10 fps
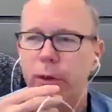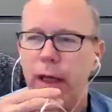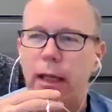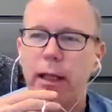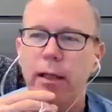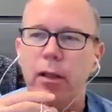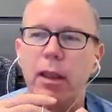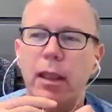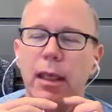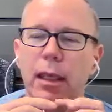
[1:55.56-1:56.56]
So
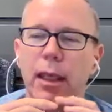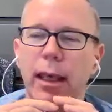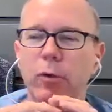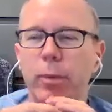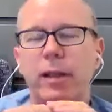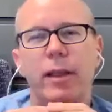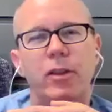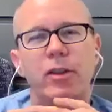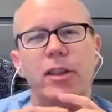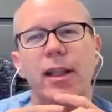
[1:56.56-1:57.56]
the
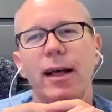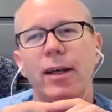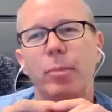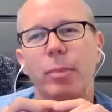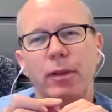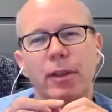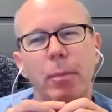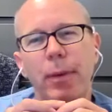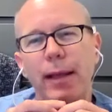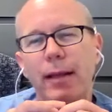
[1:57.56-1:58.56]
expectations in the
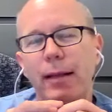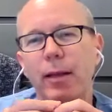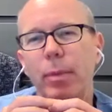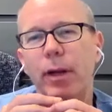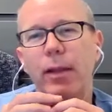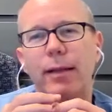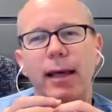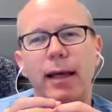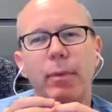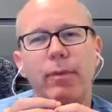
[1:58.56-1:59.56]
hospital depend a little bit
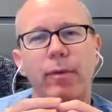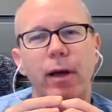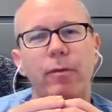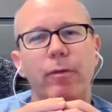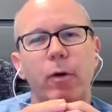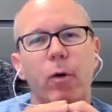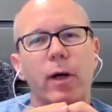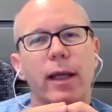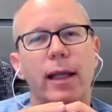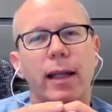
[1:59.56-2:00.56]
on the type of
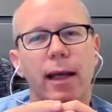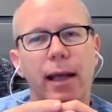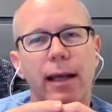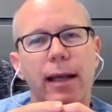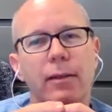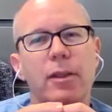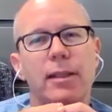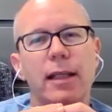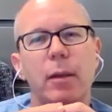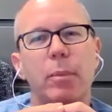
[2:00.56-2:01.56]
organ. And
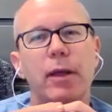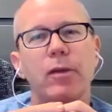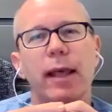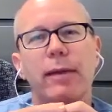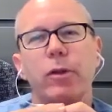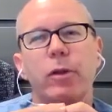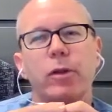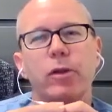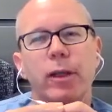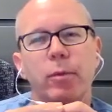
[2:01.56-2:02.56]
I say that because
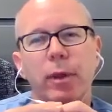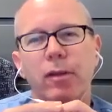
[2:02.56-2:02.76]
live donor